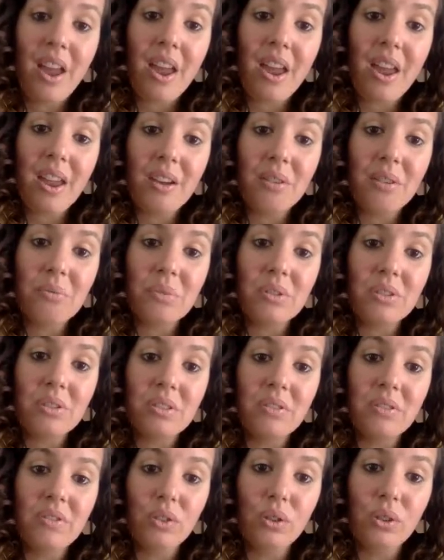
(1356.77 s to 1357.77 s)
it was
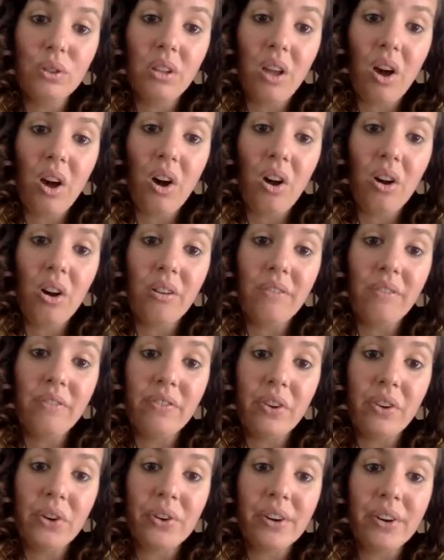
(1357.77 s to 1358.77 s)
full of
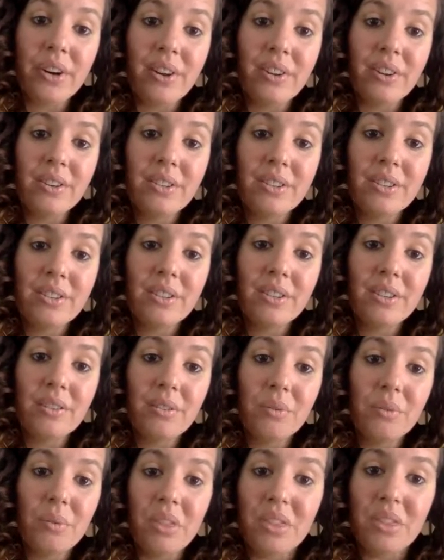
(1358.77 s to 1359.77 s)
foreigners
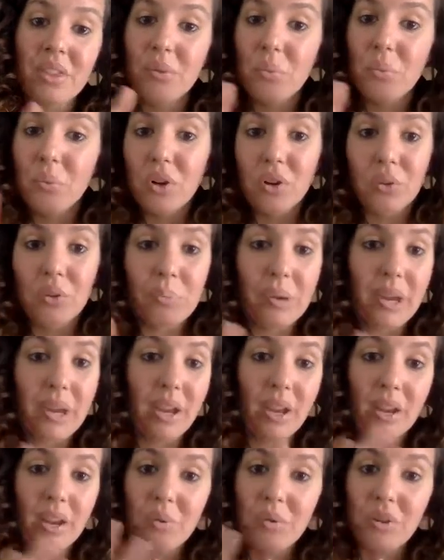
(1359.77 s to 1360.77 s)
with the World
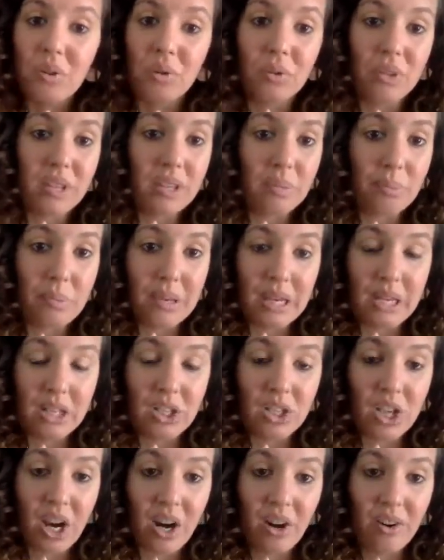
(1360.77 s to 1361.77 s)
Bank, with all these big
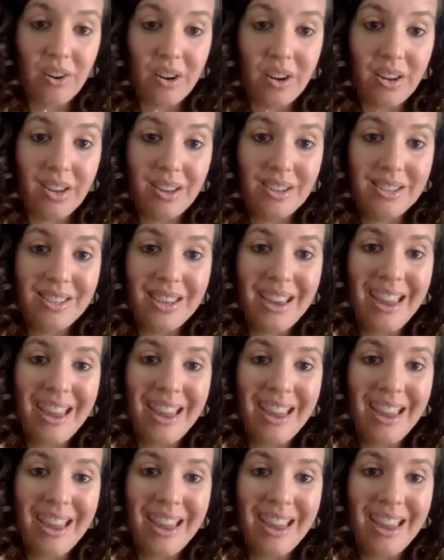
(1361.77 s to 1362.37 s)
charities.